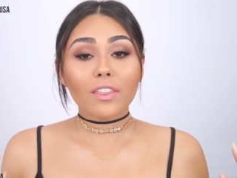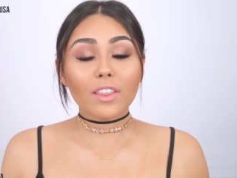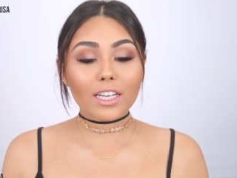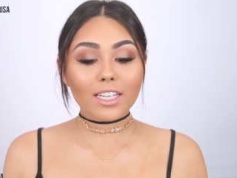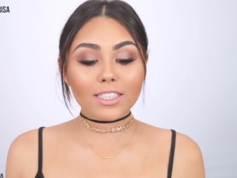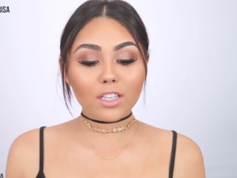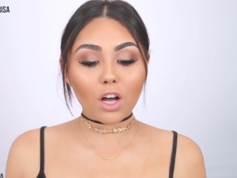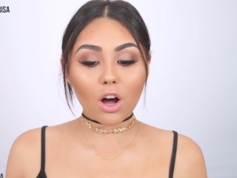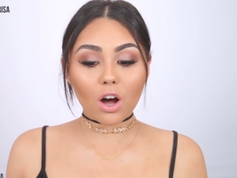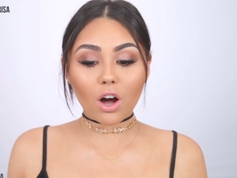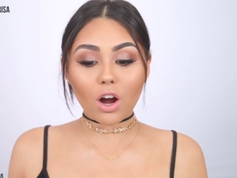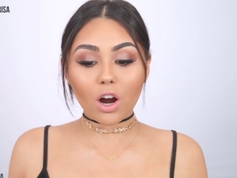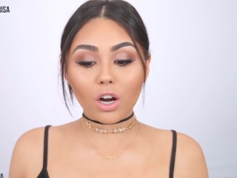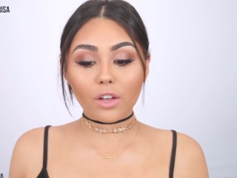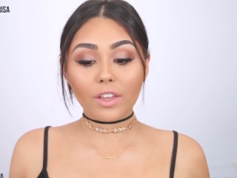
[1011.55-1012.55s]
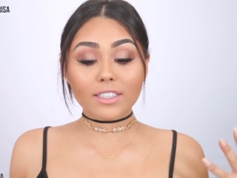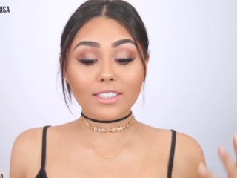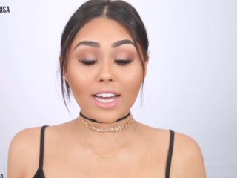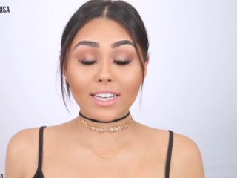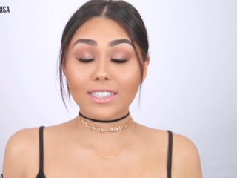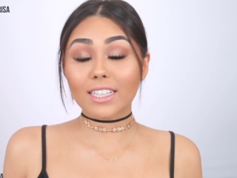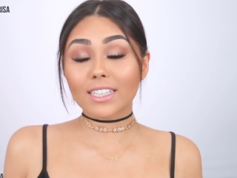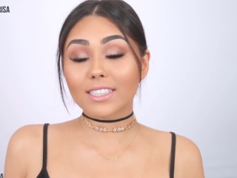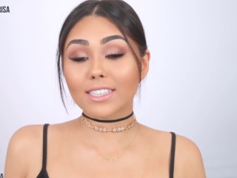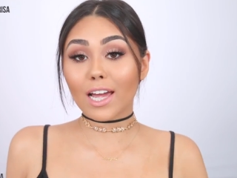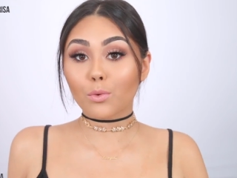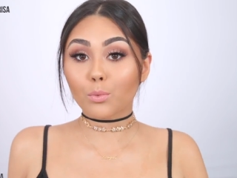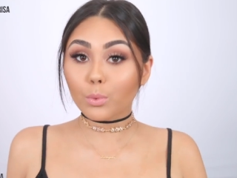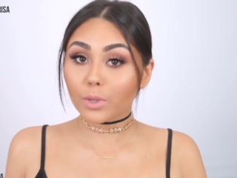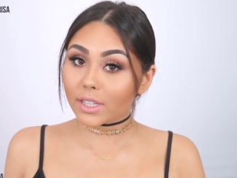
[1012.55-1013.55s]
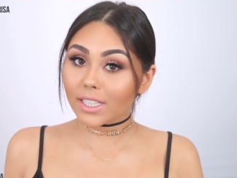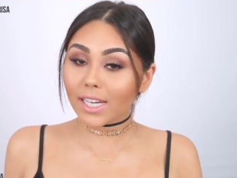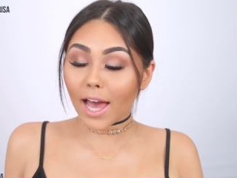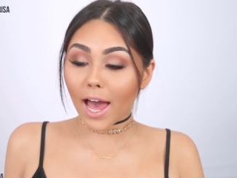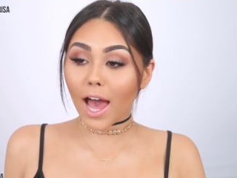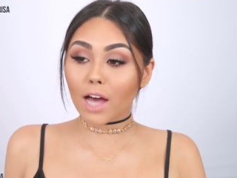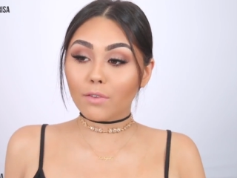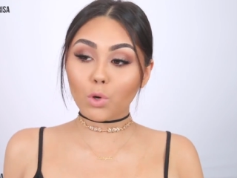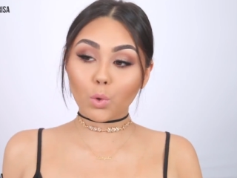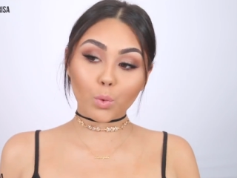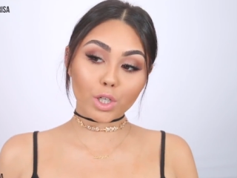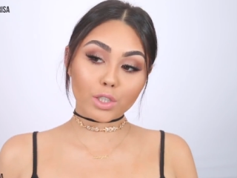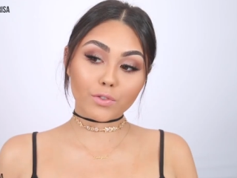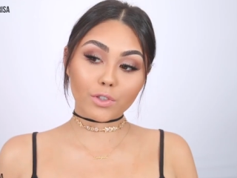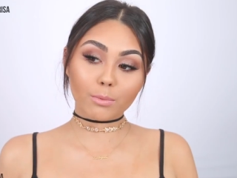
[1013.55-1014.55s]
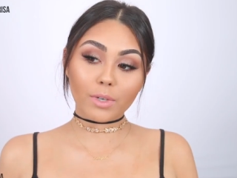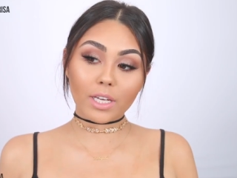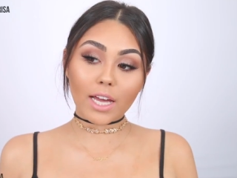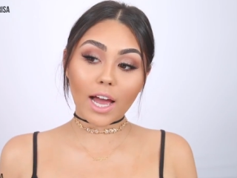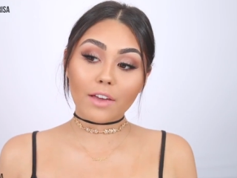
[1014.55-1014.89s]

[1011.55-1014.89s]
these are the techniques that really have worked for me.